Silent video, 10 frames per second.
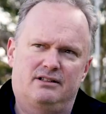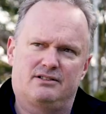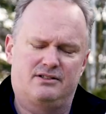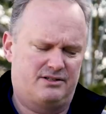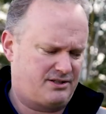
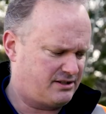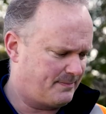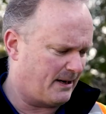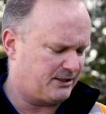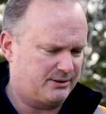there's there's a
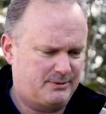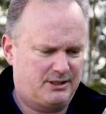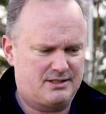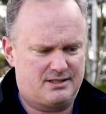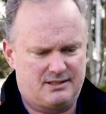spectrum. You
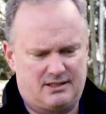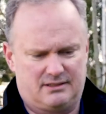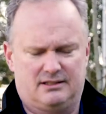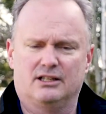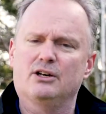can start
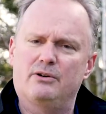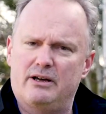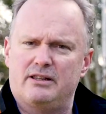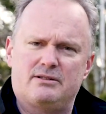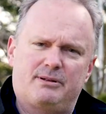at the low
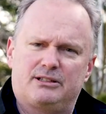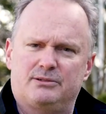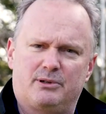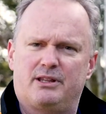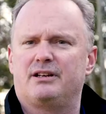end of the
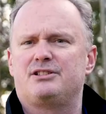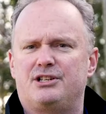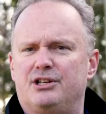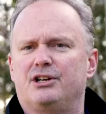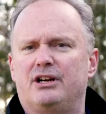spectrum with an
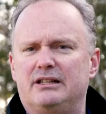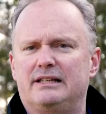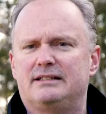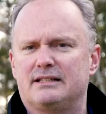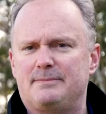exterior grade
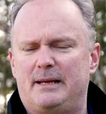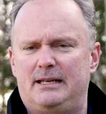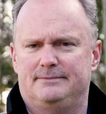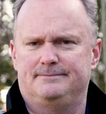latex paint,